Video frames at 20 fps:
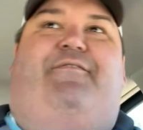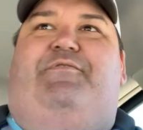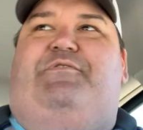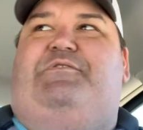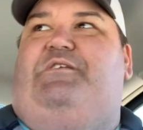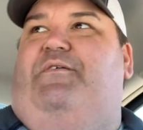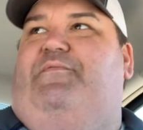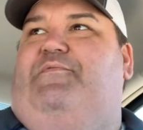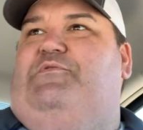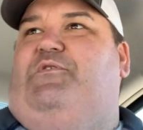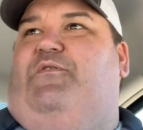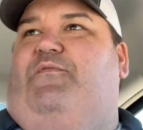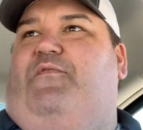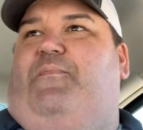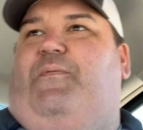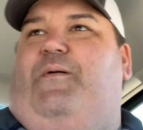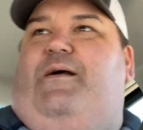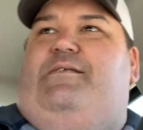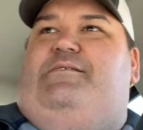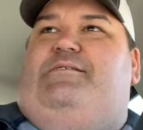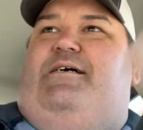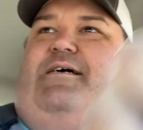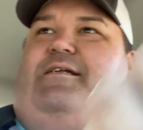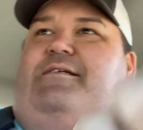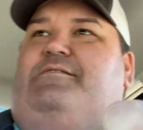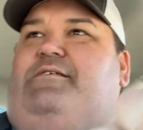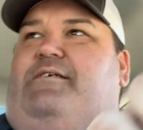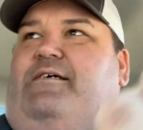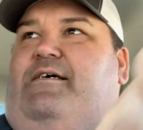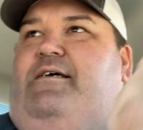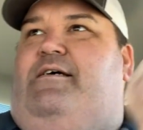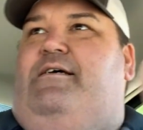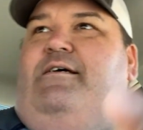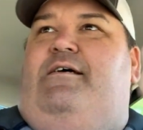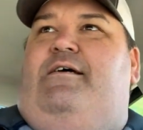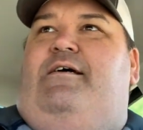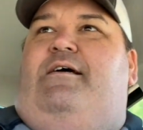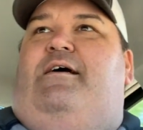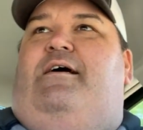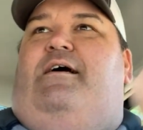of his stuff was overpriced, honestly.
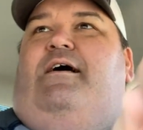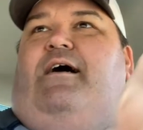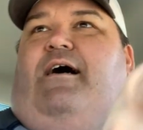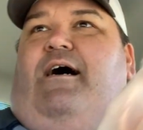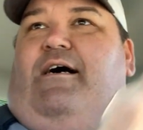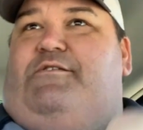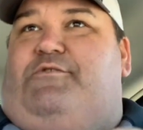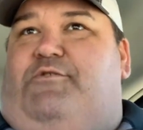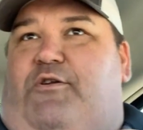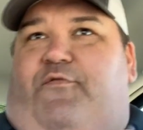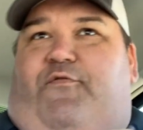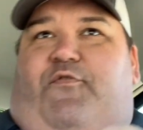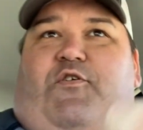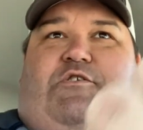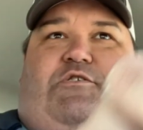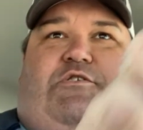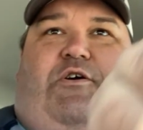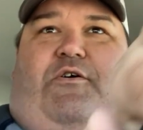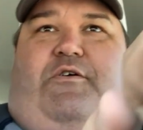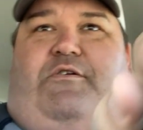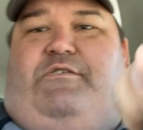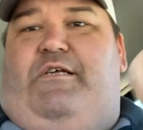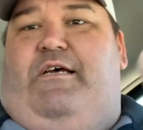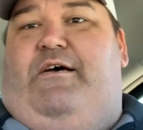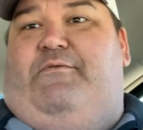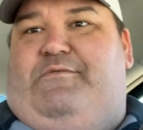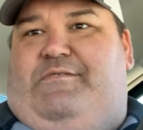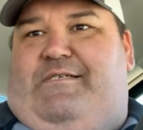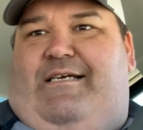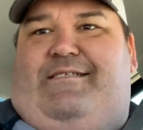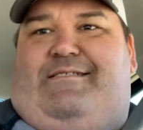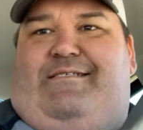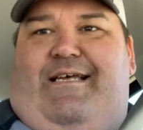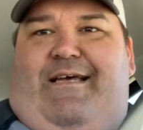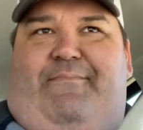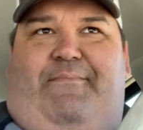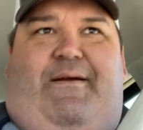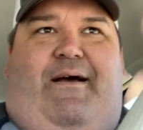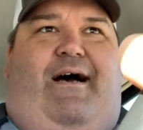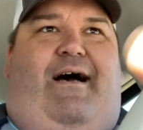Uh, so the first yard sale was that
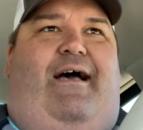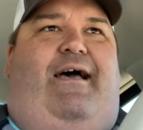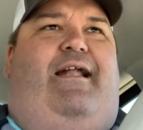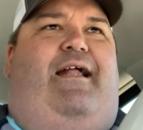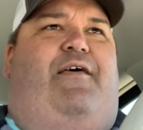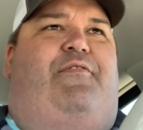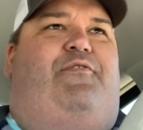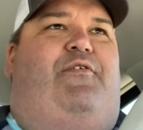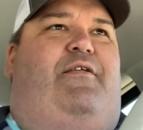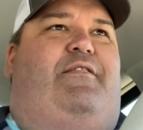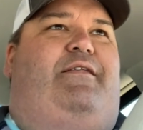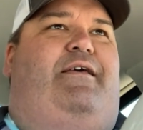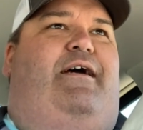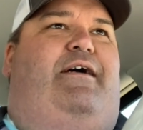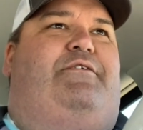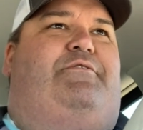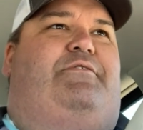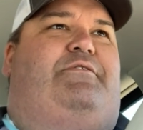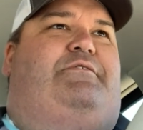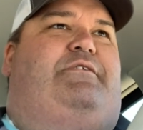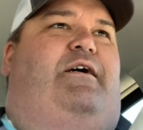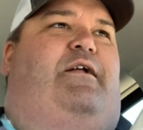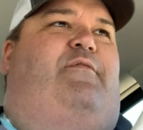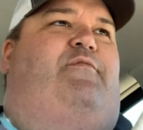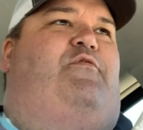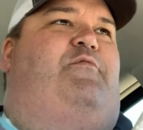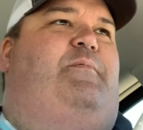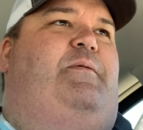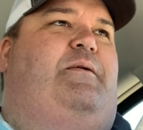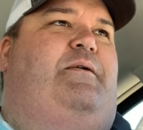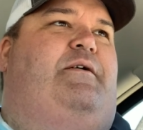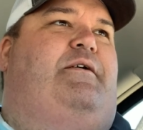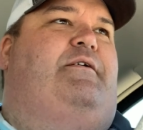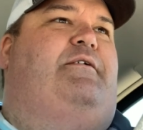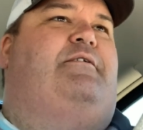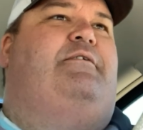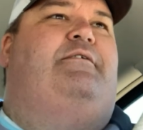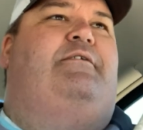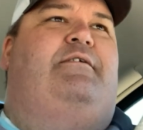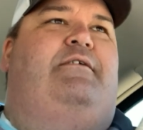same guy, and I thought the address sounded
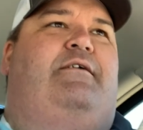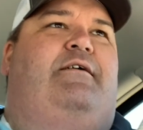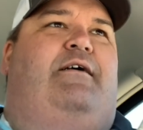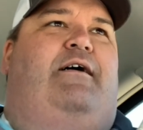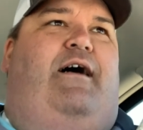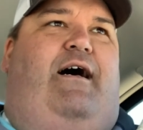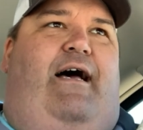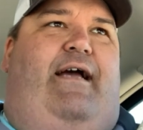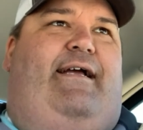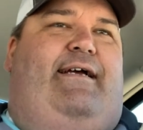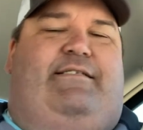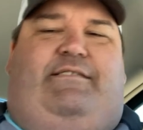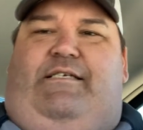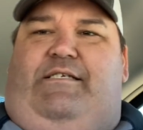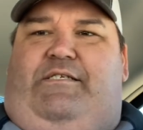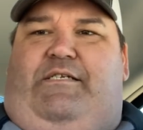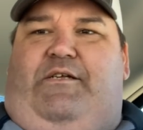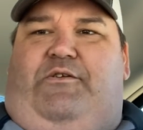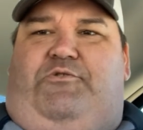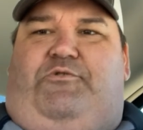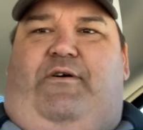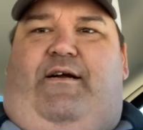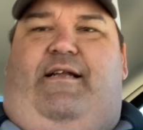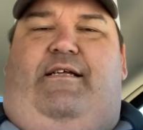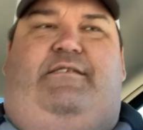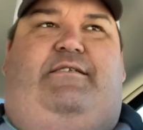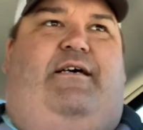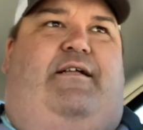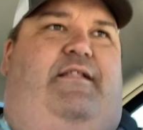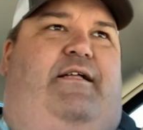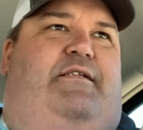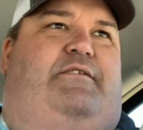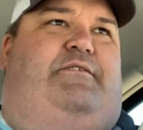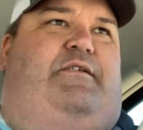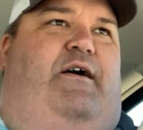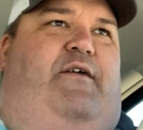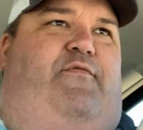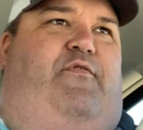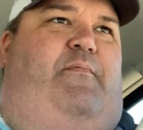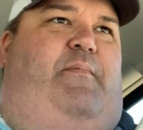familiar. I guess he's still trying to sell that
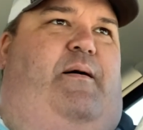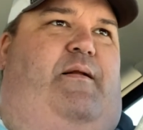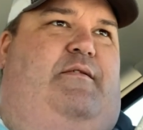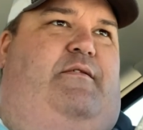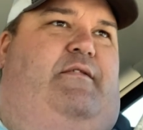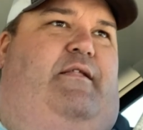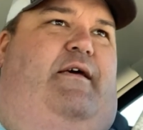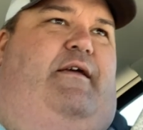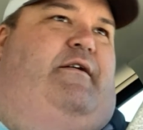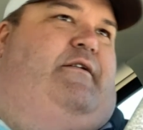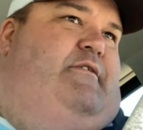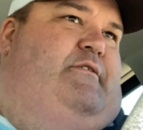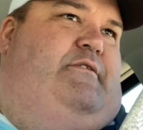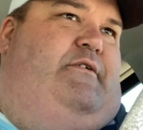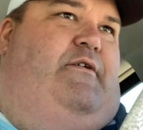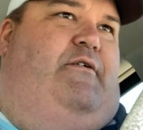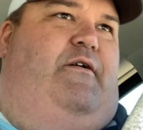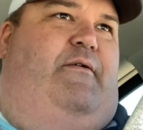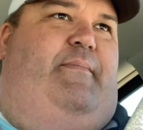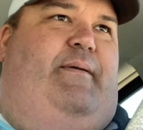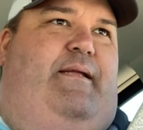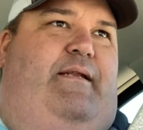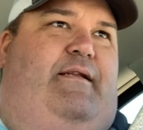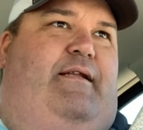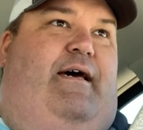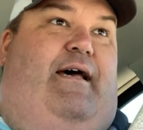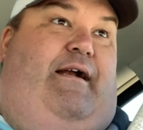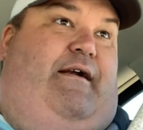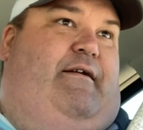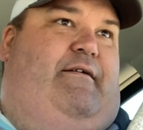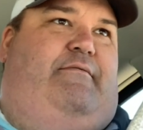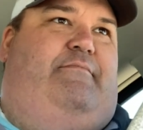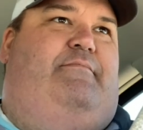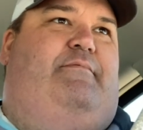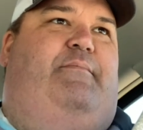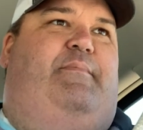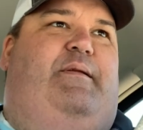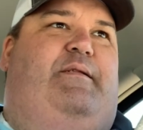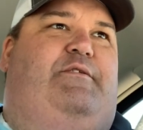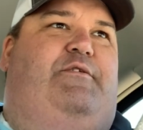stuff a month later. So I mean, I don't know.
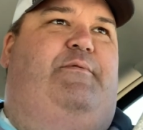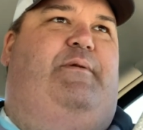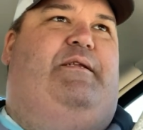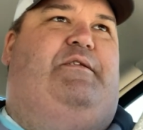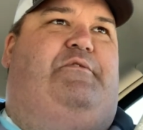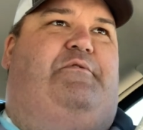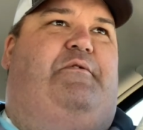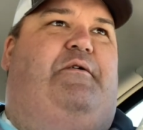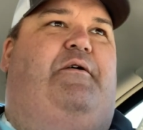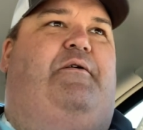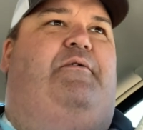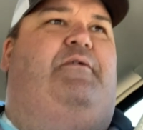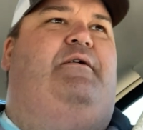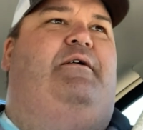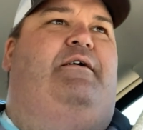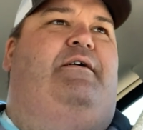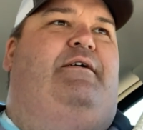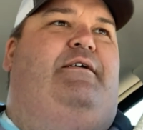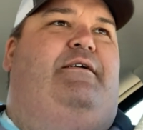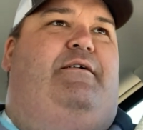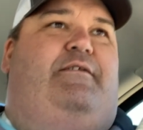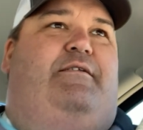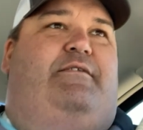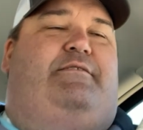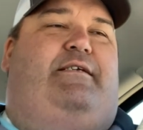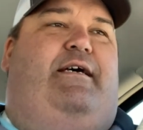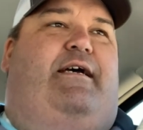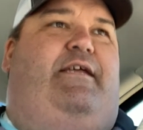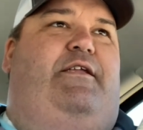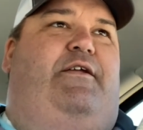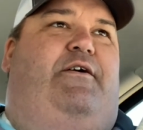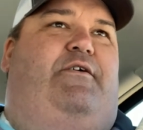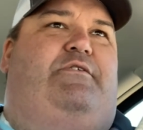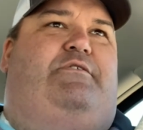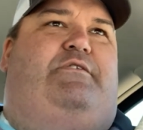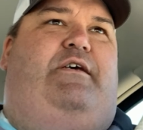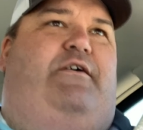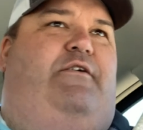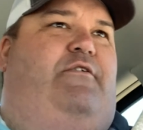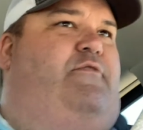I mean, to each their own. Second yard
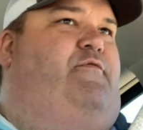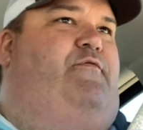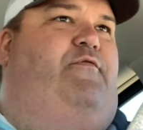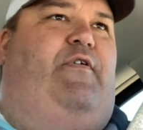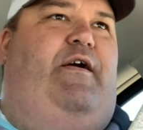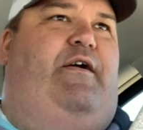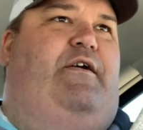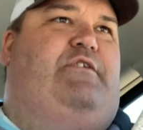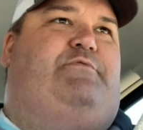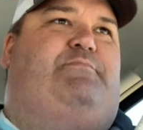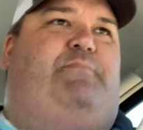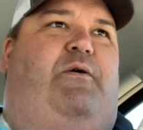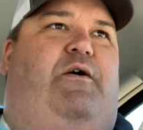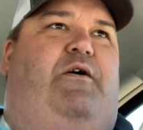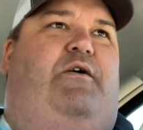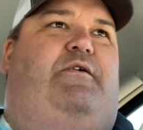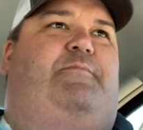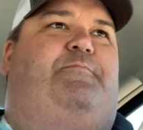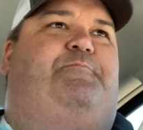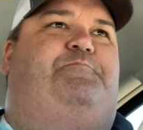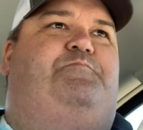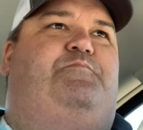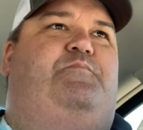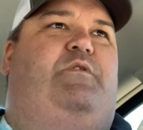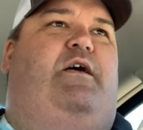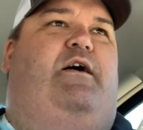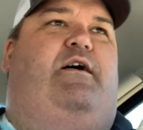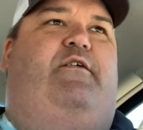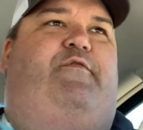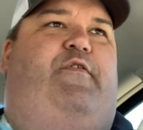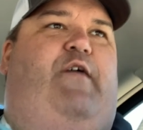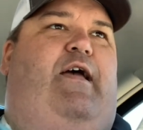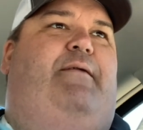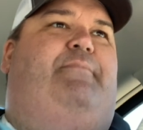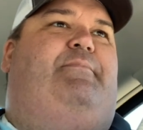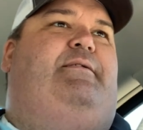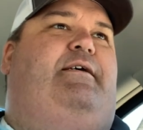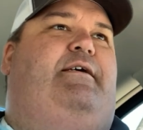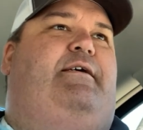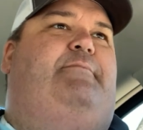sale, very small, young
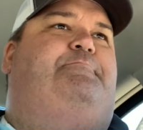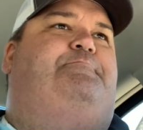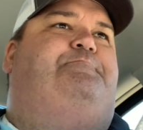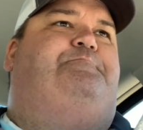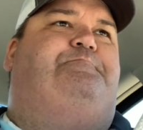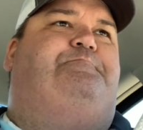family.